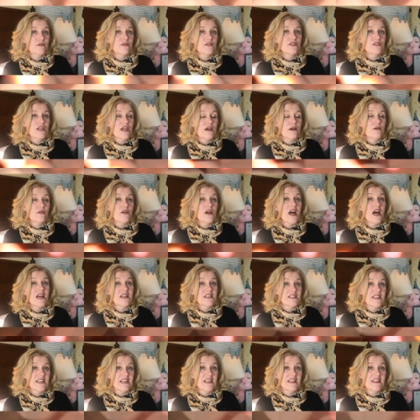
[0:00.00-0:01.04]
So I'll
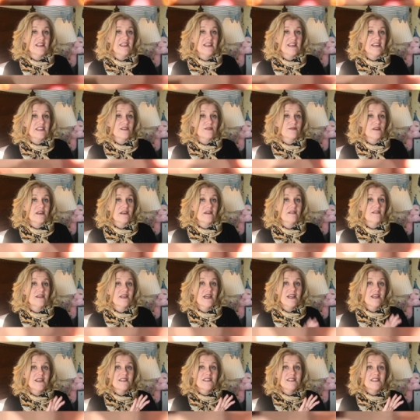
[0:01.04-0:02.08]
see you in the next one.
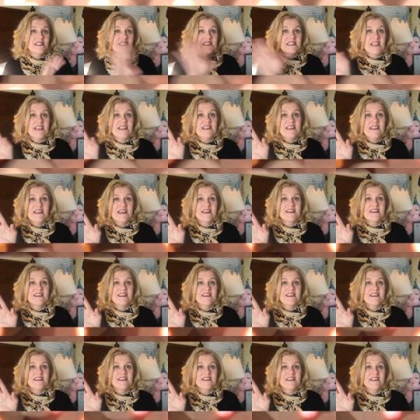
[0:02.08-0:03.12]
See
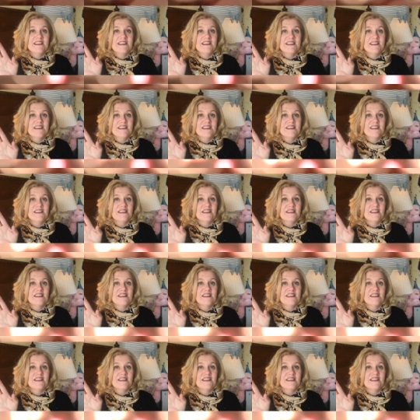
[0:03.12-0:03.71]
ya!